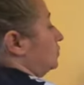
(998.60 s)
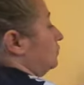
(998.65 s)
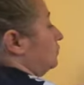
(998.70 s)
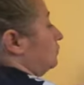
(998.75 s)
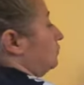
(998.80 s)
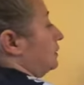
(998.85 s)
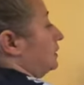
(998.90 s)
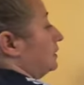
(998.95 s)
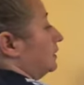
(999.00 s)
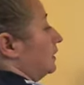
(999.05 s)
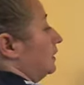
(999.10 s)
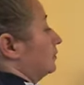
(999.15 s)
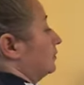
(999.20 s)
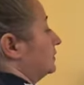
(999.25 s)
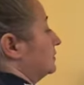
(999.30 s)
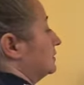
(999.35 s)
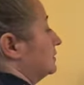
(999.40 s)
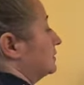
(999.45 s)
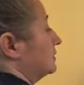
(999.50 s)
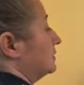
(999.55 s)
of being able
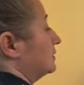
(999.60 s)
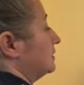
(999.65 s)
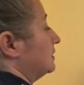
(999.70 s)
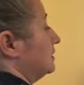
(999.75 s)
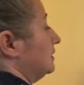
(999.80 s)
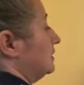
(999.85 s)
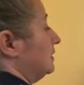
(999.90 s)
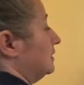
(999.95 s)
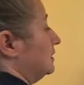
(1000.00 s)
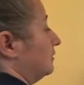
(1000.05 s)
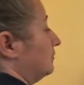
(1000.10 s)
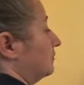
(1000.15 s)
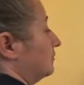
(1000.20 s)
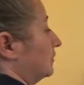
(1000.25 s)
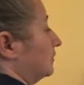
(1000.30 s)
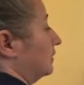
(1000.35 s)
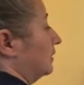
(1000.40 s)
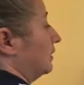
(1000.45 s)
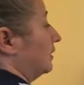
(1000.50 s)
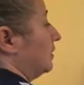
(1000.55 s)
to see
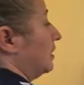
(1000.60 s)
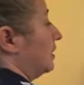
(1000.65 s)
differently.